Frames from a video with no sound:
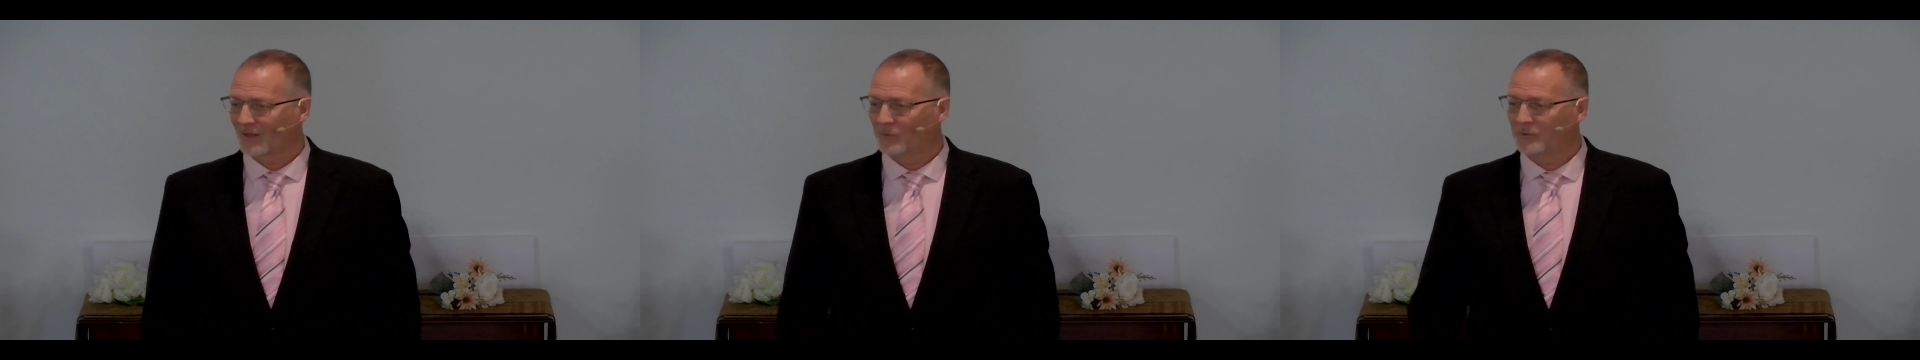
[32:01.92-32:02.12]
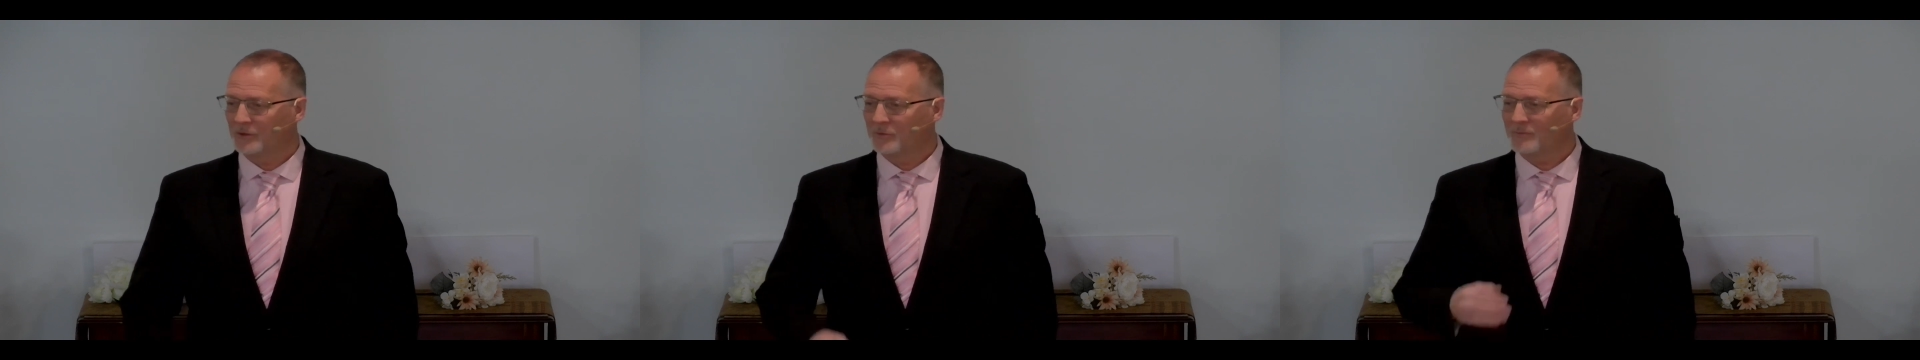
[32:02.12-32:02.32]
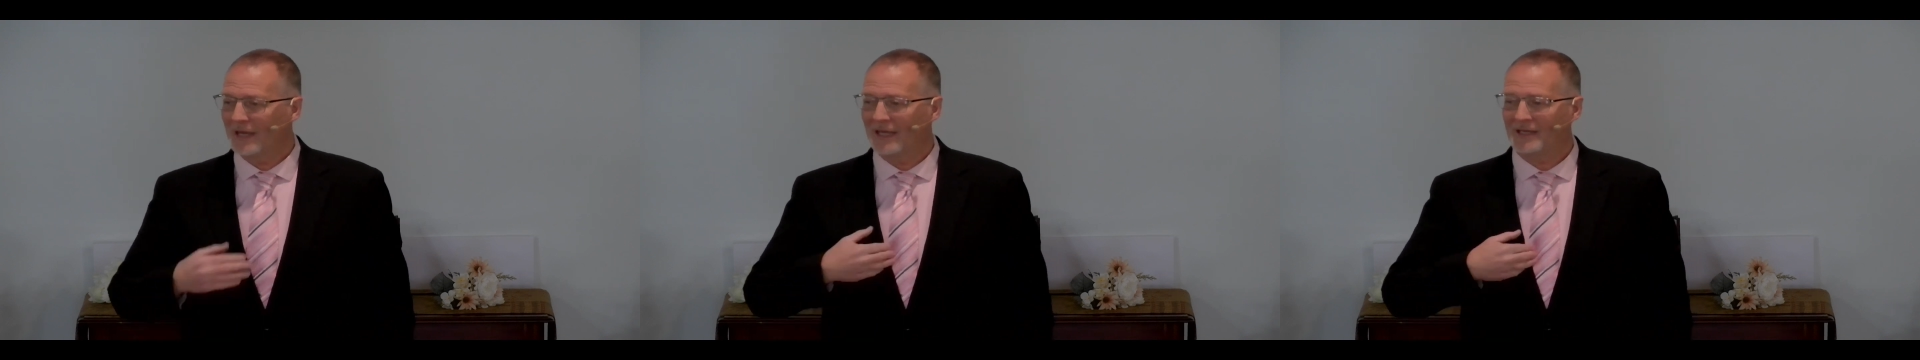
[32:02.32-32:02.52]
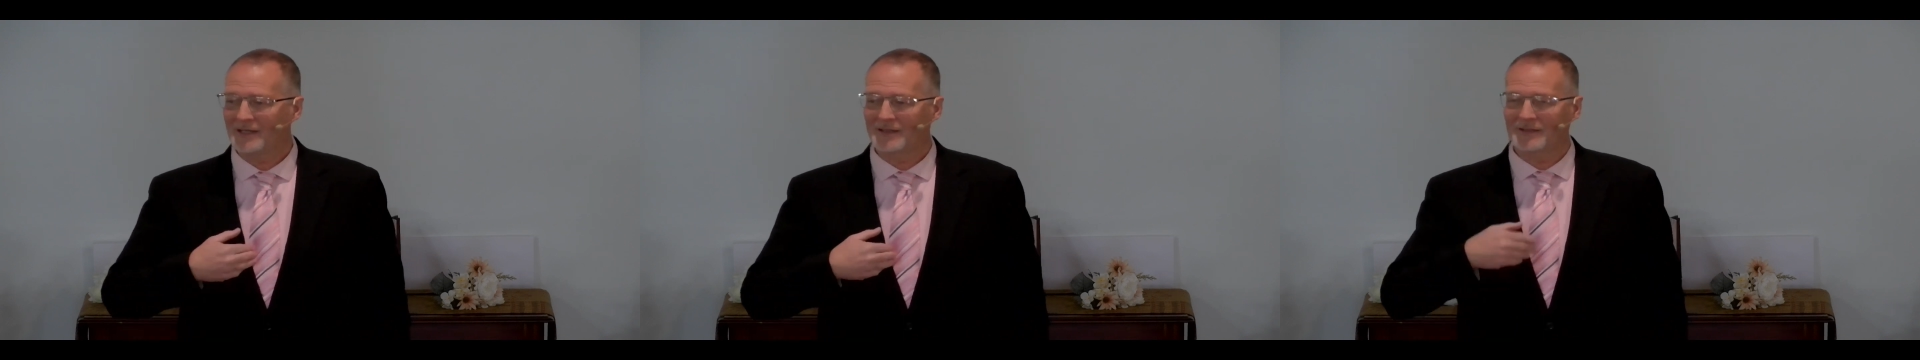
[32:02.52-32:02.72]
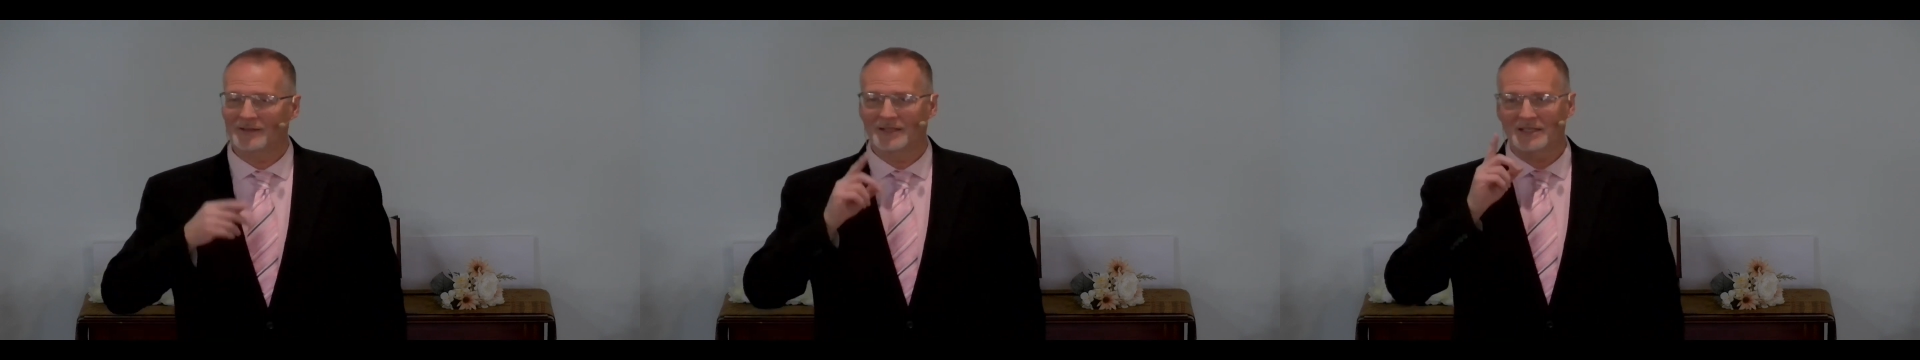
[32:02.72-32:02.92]
When you make
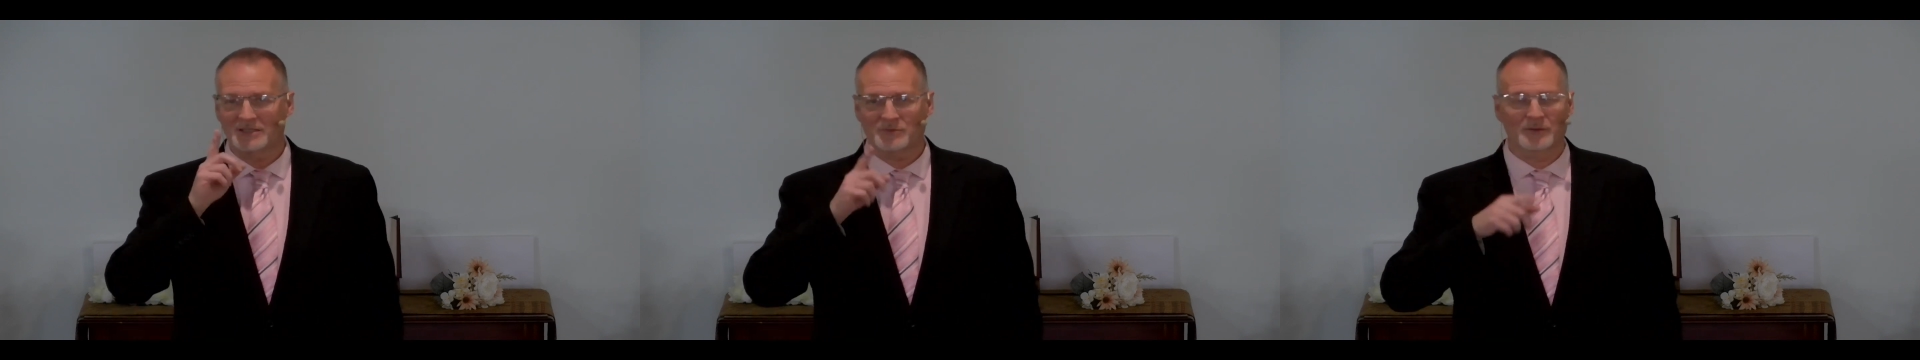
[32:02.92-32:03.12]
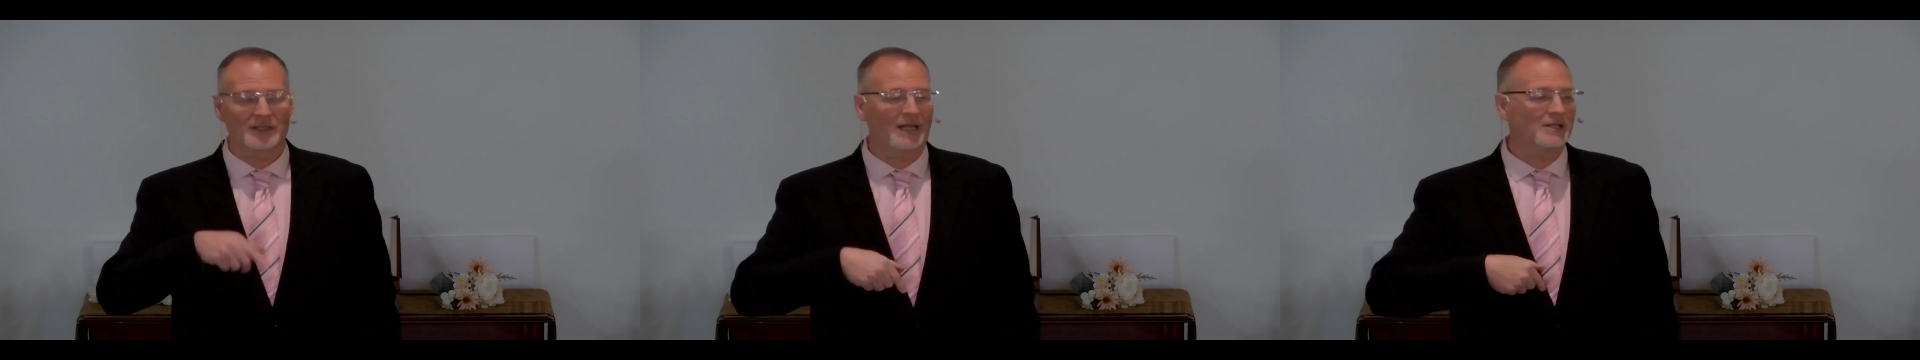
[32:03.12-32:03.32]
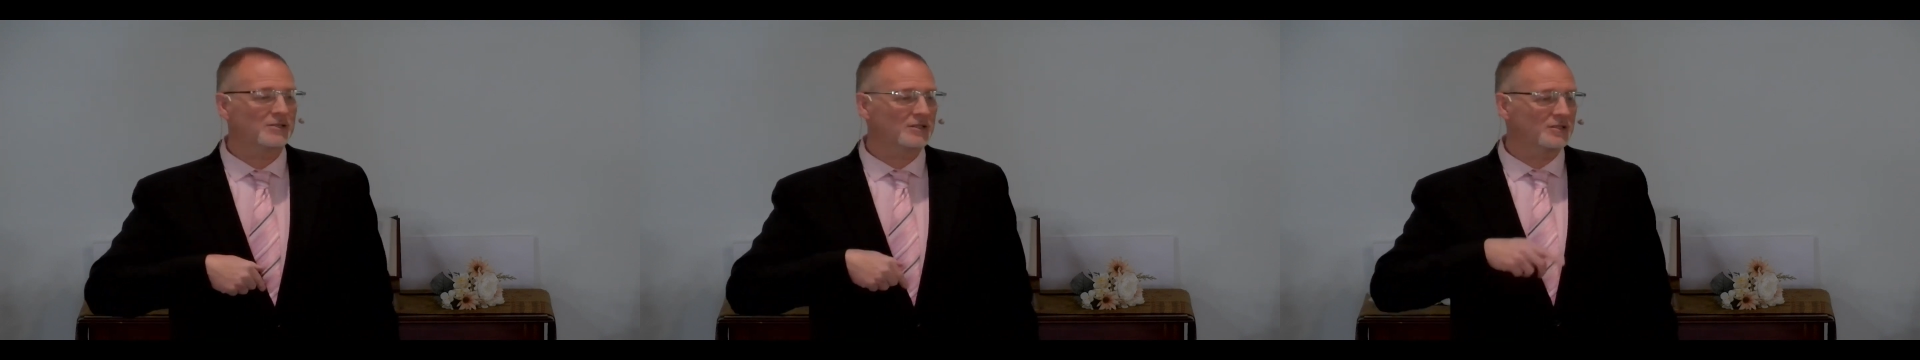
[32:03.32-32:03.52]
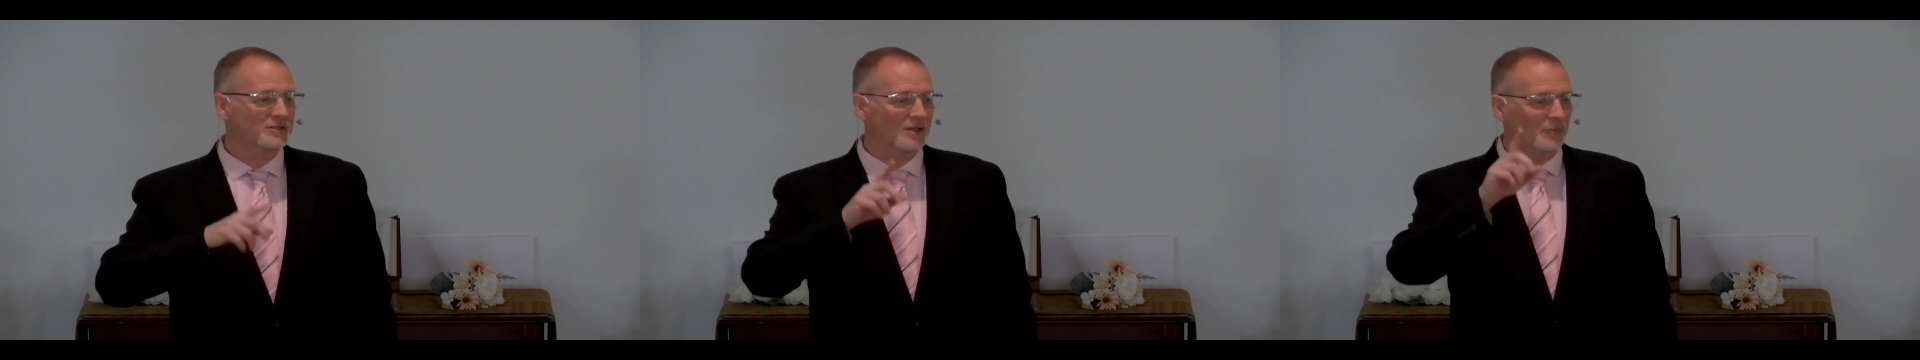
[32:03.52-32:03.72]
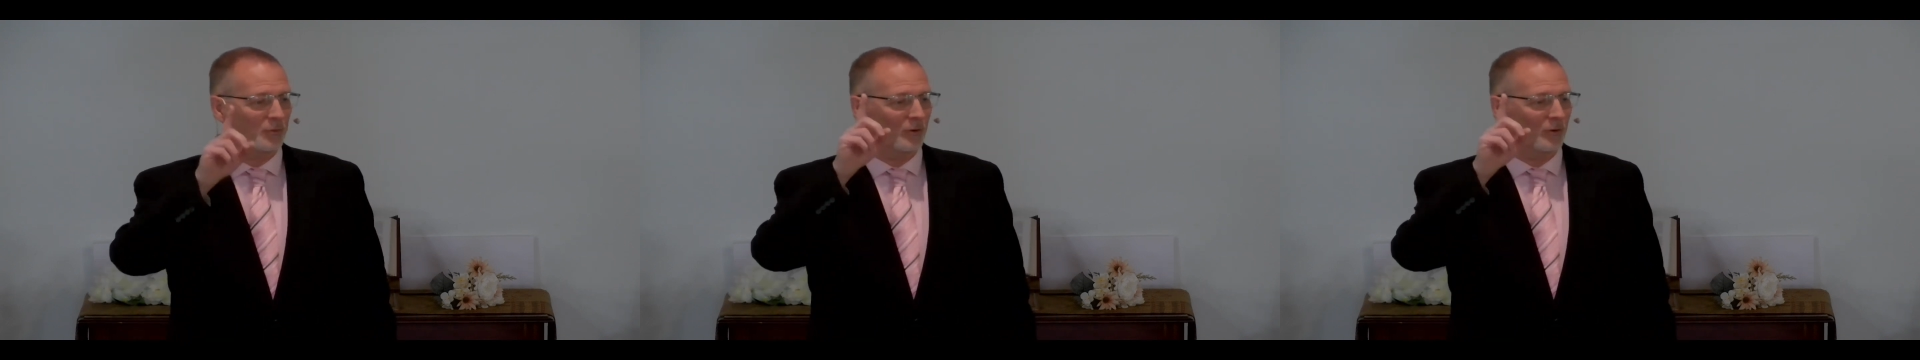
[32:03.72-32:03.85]
this relationship